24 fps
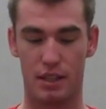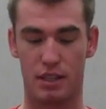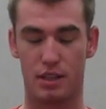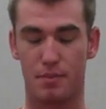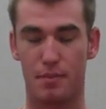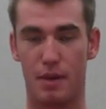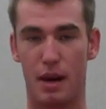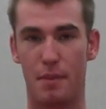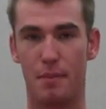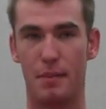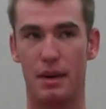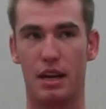
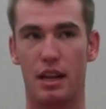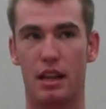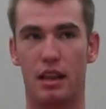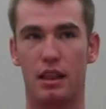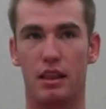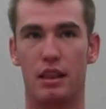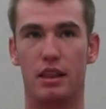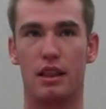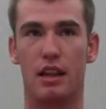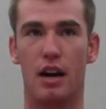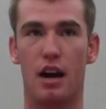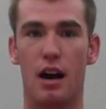It's made me a
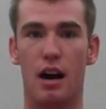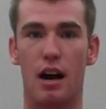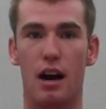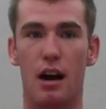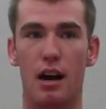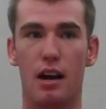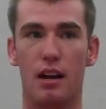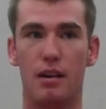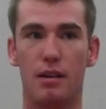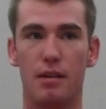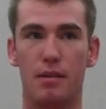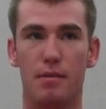
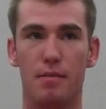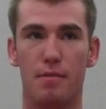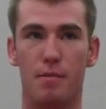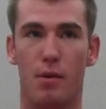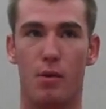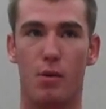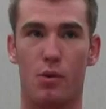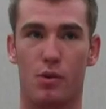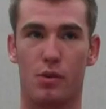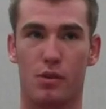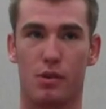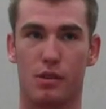lot
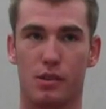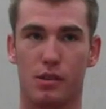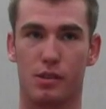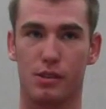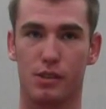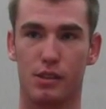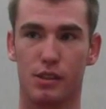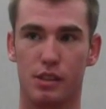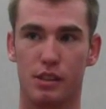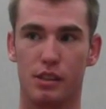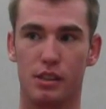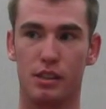
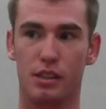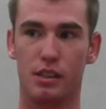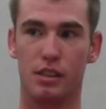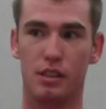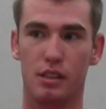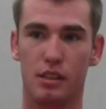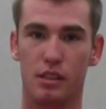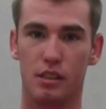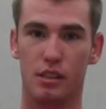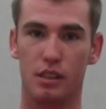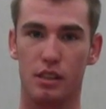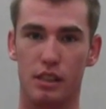more
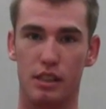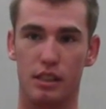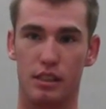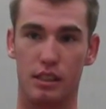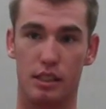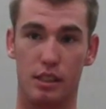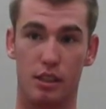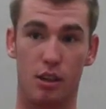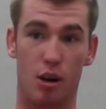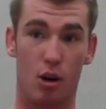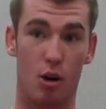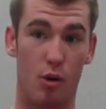
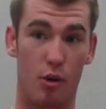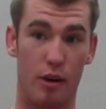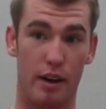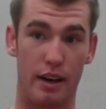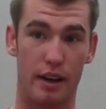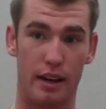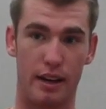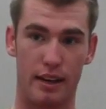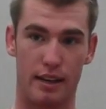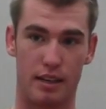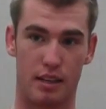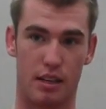
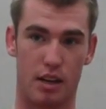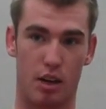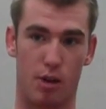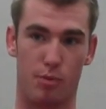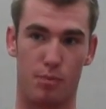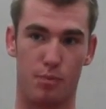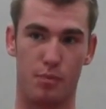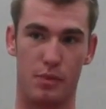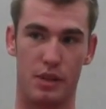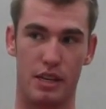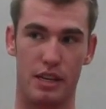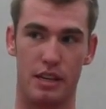easygoing. It's
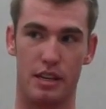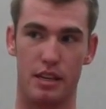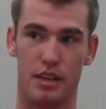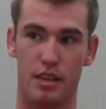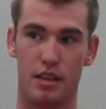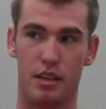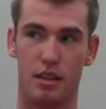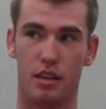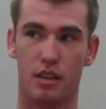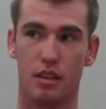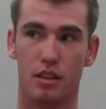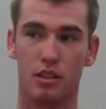helped
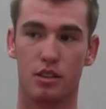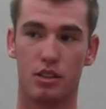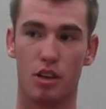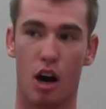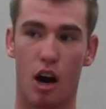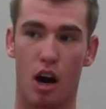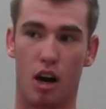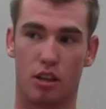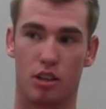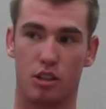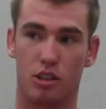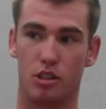me
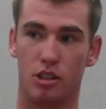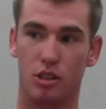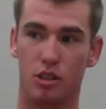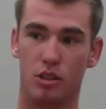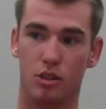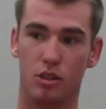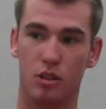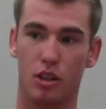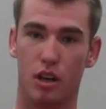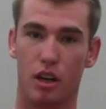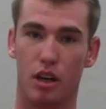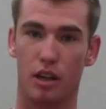talk
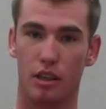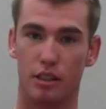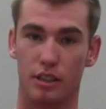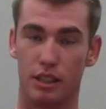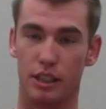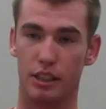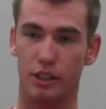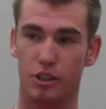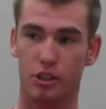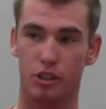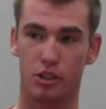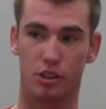to
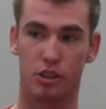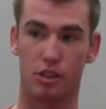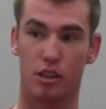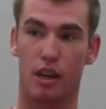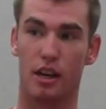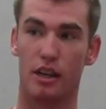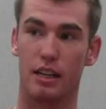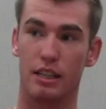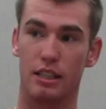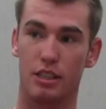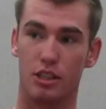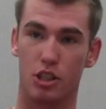teachers a
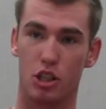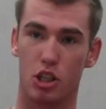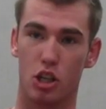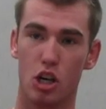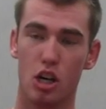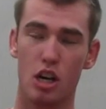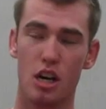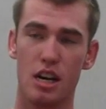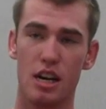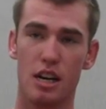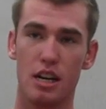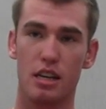lot
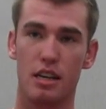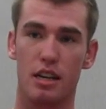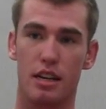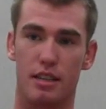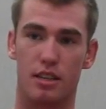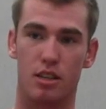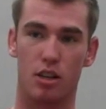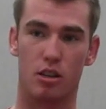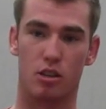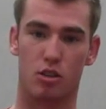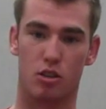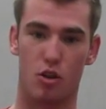easier.
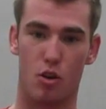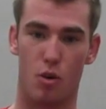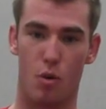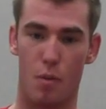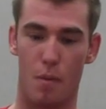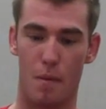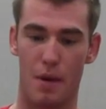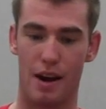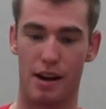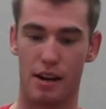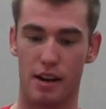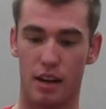It's
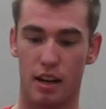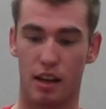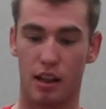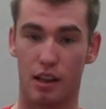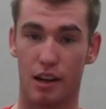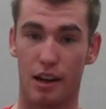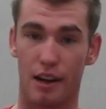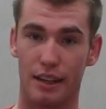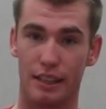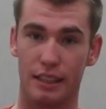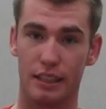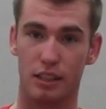also made it a
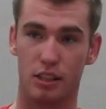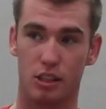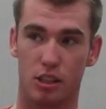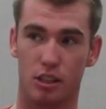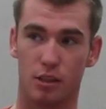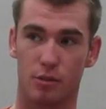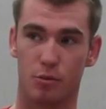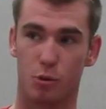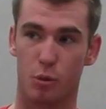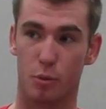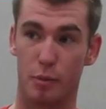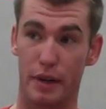lot
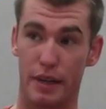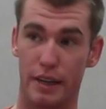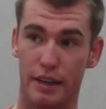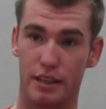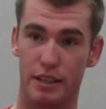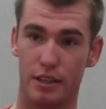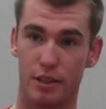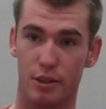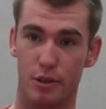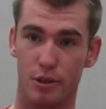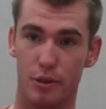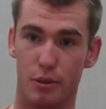easier for me
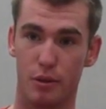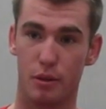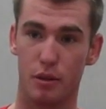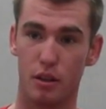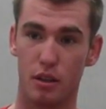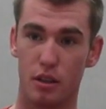to